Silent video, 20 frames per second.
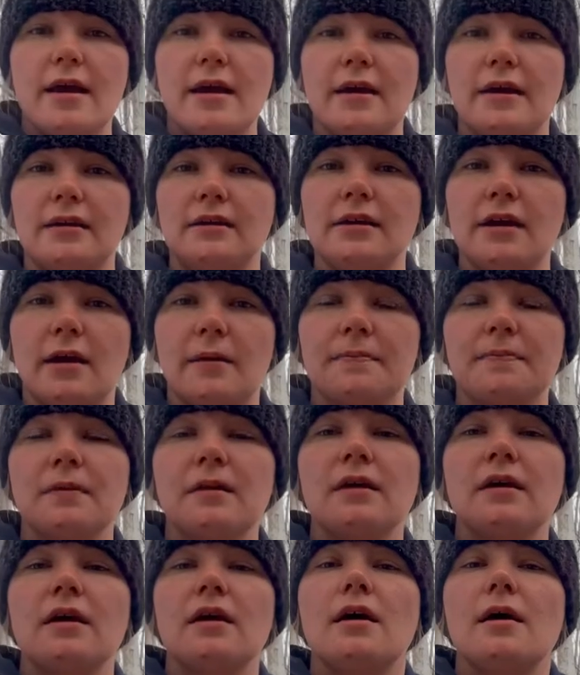And yeah.
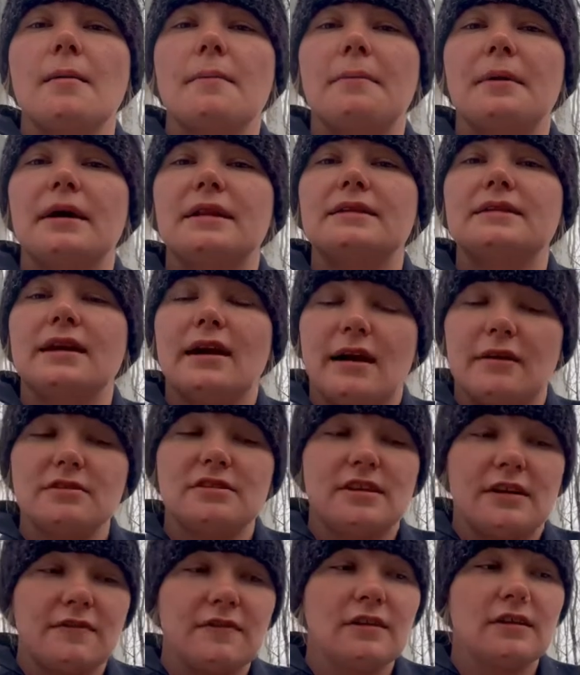But yeah, I was
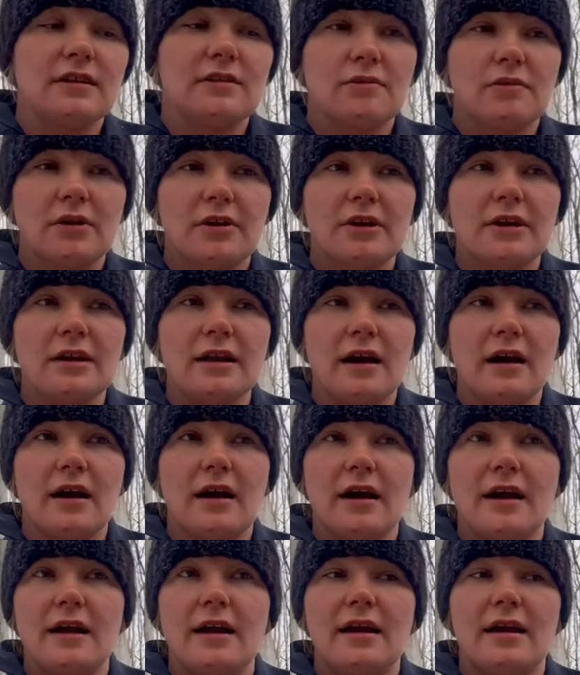definitely worried.
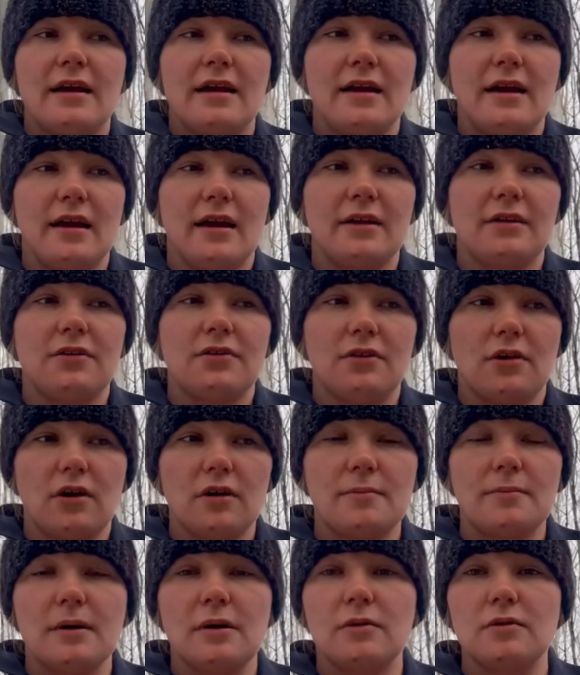I had thought
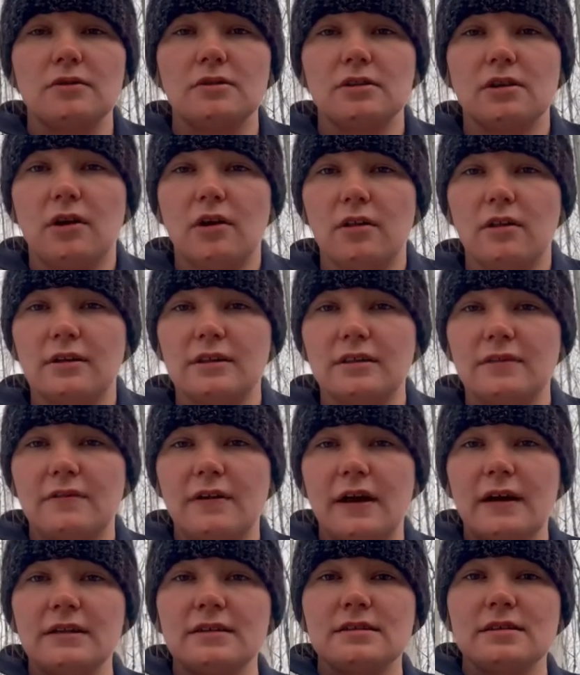about calling the
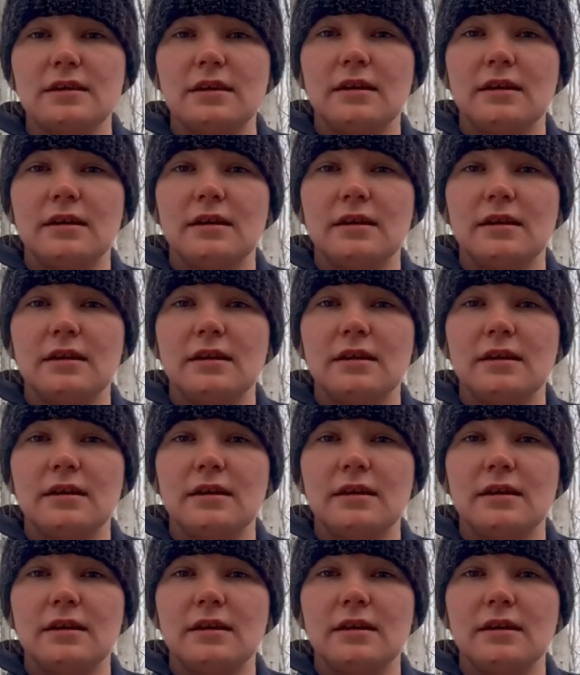vet.